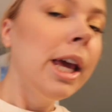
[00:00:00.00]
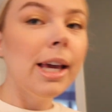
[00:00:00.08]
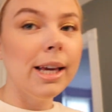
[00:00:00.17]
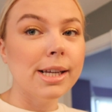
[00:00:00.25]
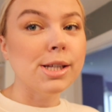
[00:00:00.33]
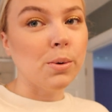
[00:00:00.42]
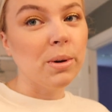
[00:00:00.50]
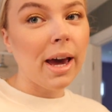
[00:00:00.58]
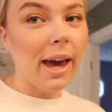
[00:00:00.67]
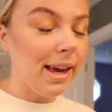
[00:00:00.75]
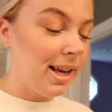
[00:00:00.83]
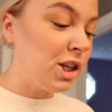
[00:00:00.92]
he is
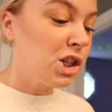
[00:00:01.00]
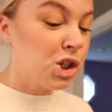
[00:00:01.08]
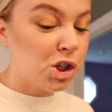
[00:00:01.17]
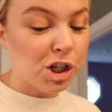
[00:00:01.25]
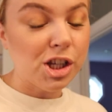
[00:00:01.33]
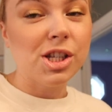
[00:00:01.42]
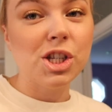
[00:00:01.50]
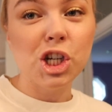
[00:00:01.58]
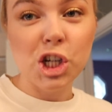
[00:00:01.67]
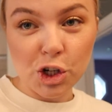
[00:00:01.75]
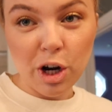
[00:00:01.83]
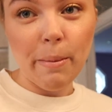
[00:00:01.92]
okay. He's
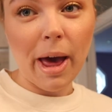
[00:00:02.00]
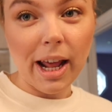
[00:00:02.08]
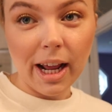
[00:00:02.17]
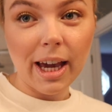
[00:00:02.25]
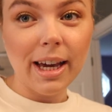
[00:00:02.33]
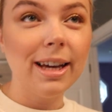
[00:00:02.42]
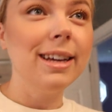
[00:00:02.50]
just dramatic.